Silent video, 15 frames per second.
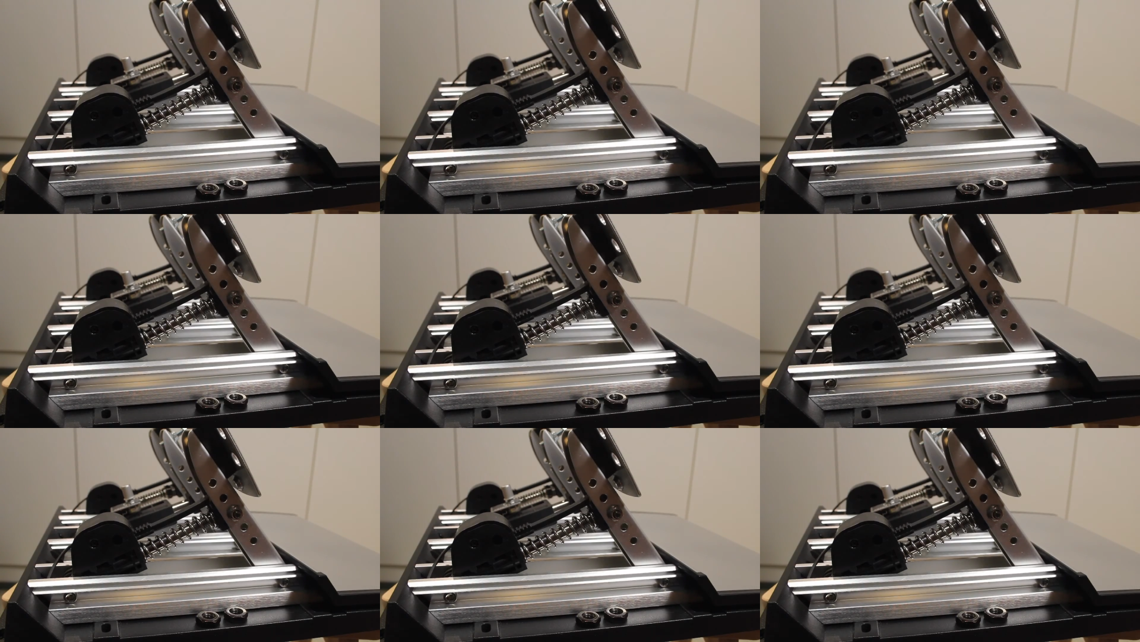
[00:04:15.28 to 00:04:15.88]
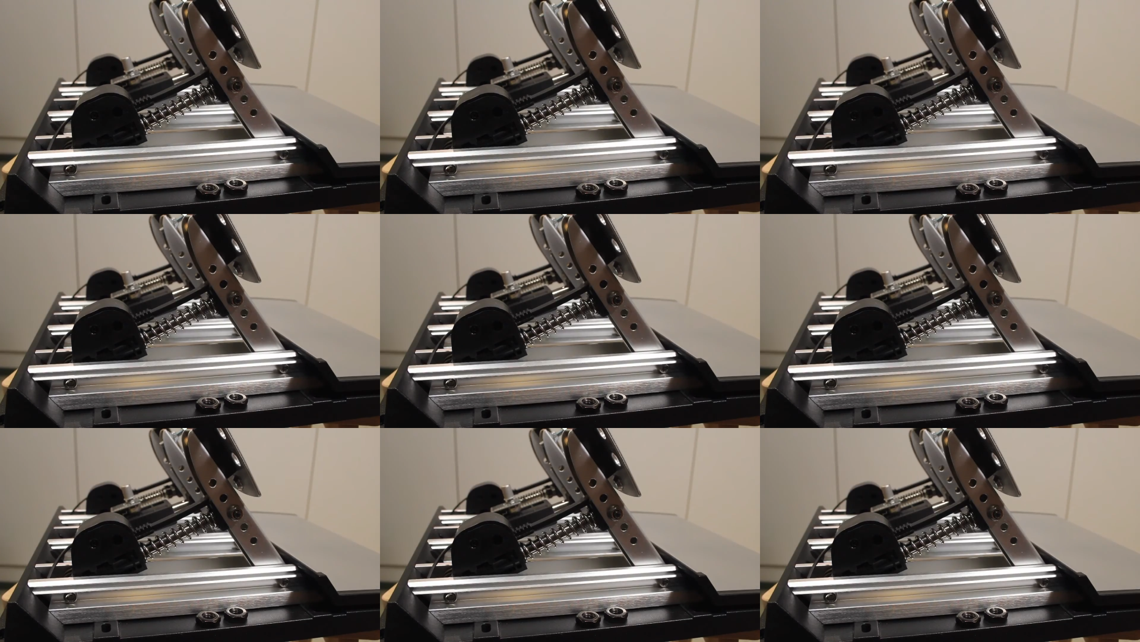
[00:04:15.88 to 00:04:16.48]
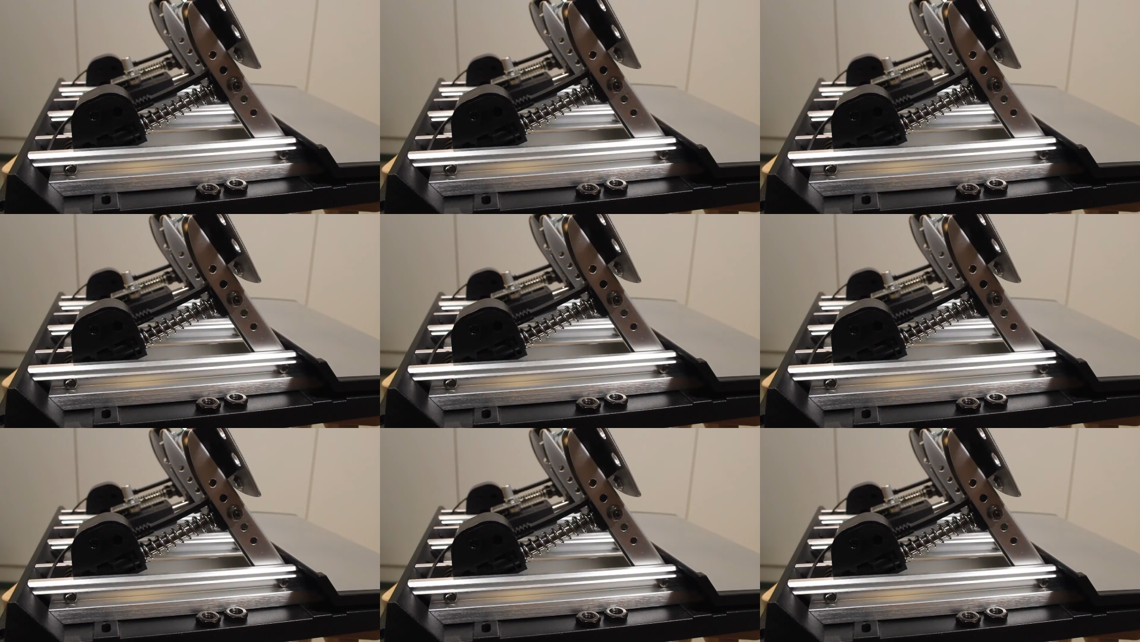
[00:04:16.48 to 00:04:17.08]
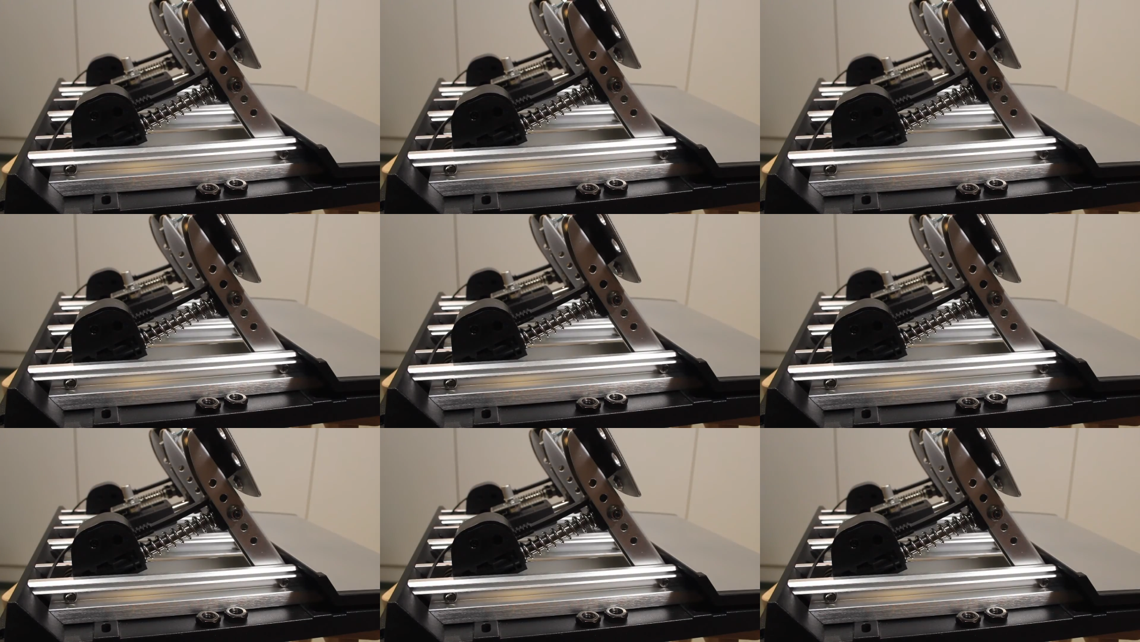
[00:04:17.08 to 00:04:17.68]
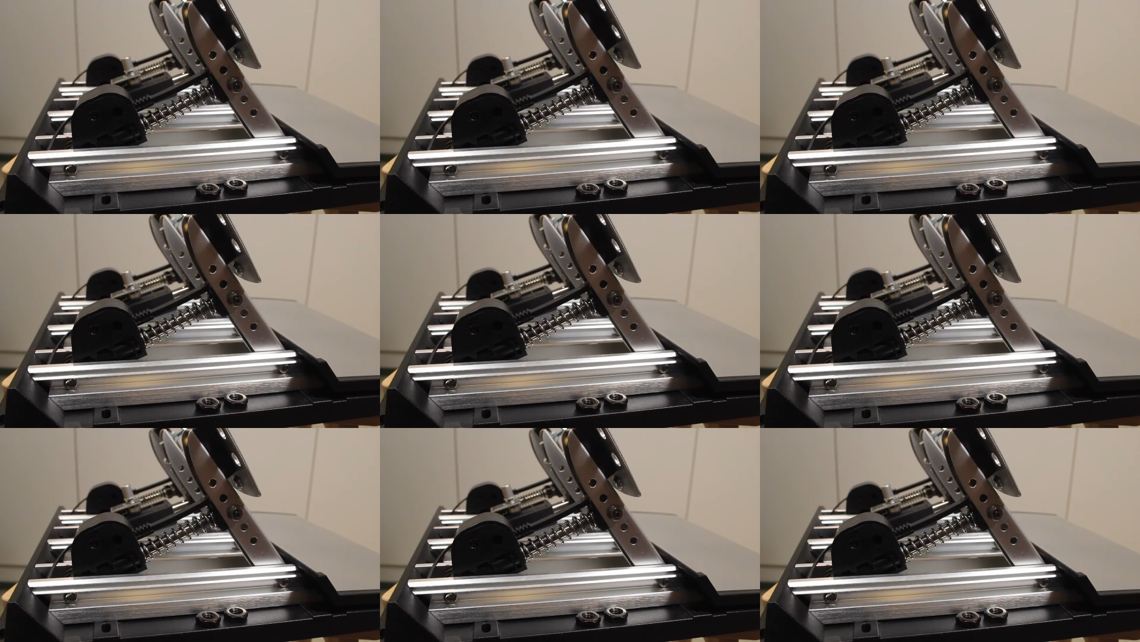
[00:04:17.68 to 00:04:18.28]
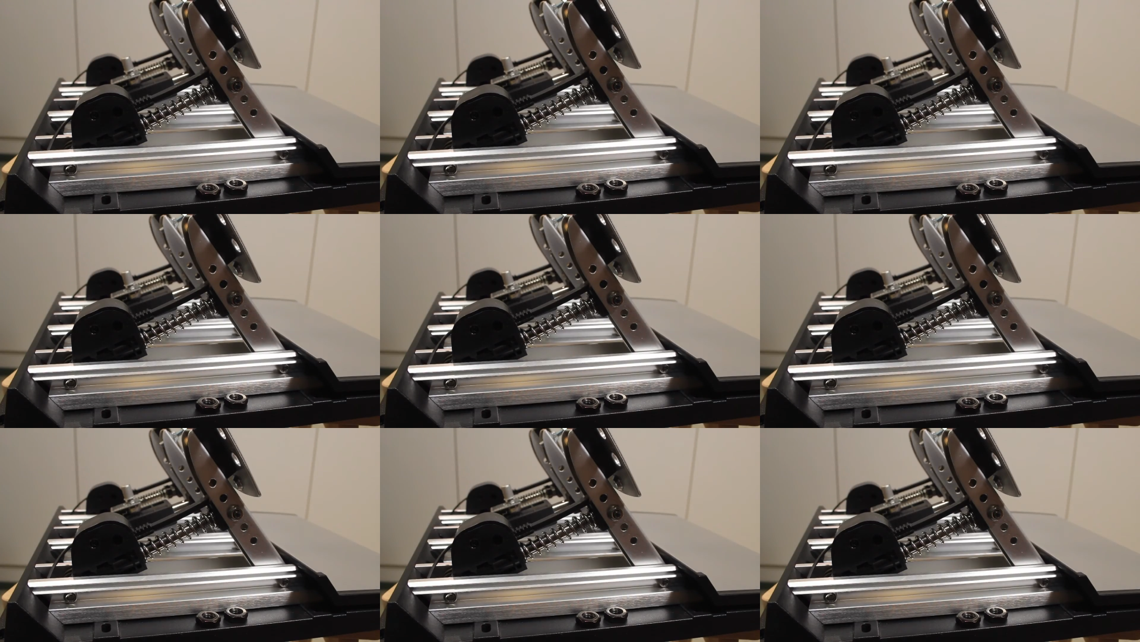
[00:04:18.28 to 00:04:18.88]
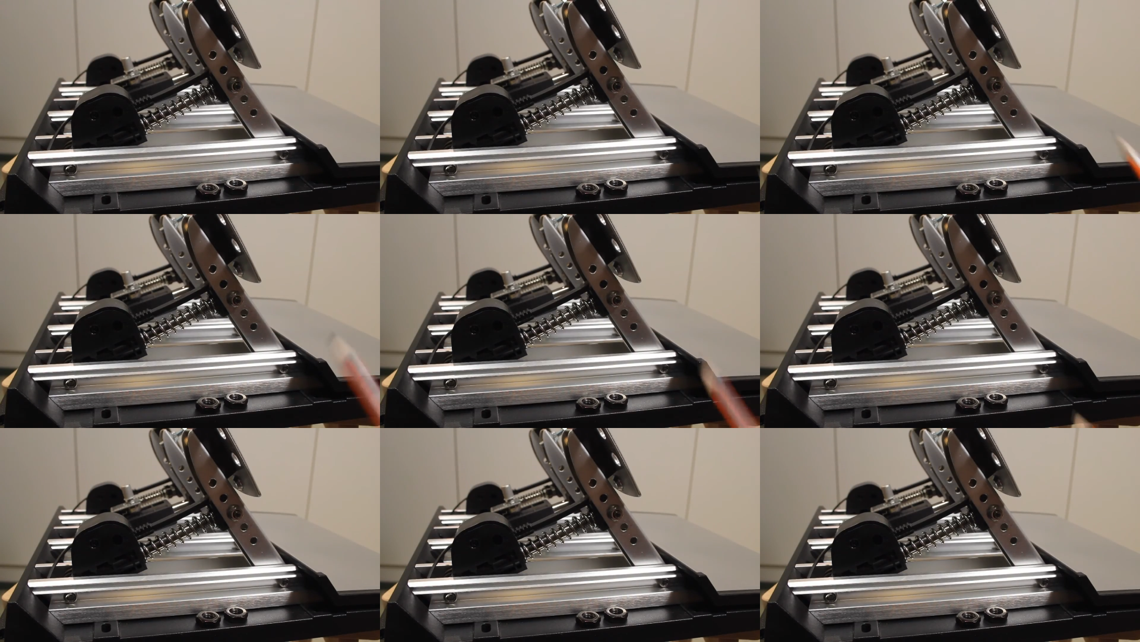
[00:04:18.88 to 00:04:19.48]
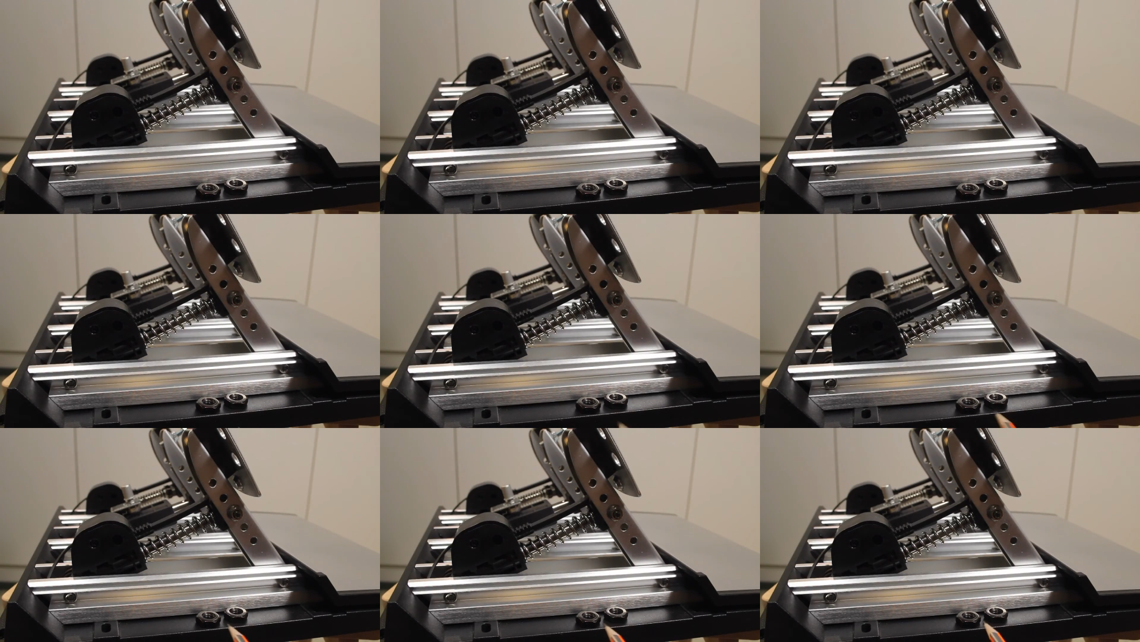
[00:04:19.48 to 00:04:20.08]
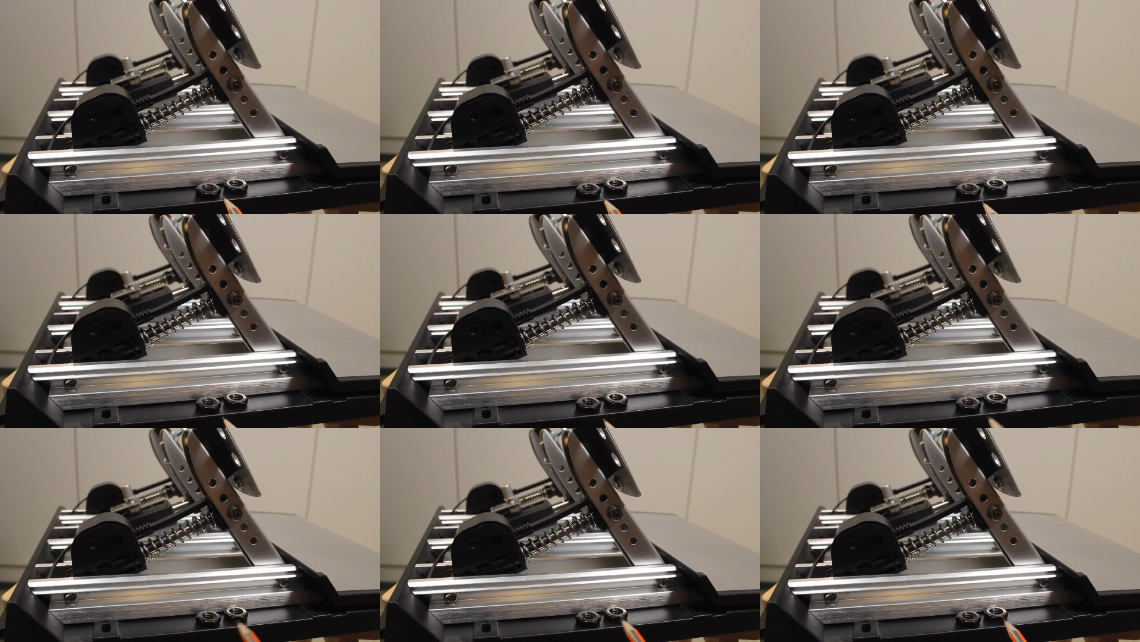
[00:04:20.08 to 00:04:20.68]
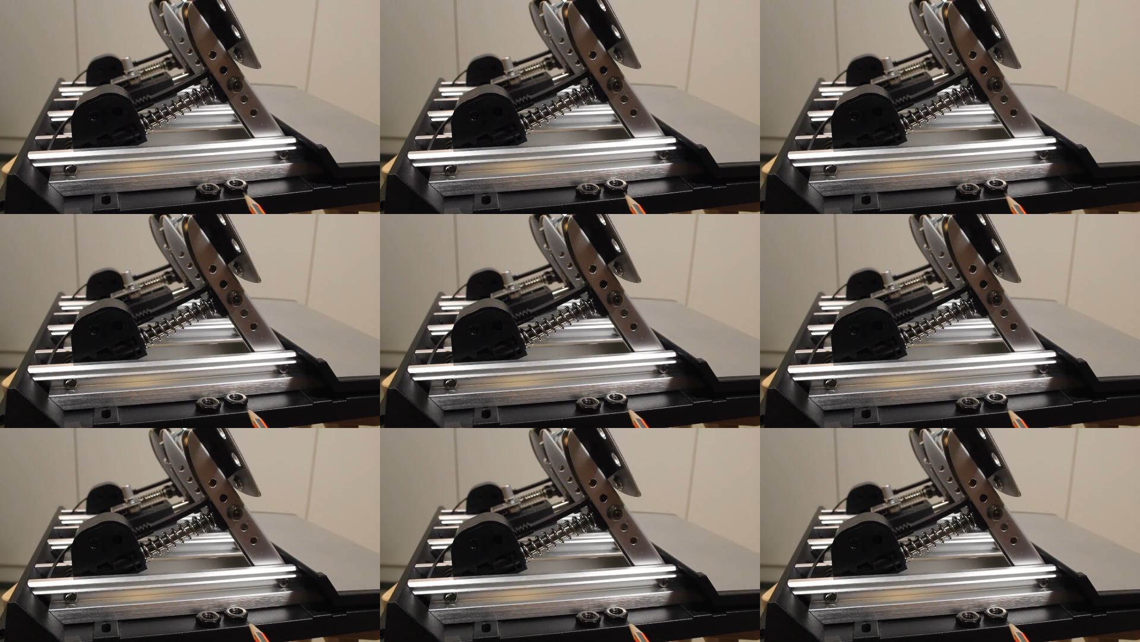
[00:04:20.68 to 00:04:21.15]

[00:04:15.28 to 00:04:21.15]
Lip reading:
(no speaker visible)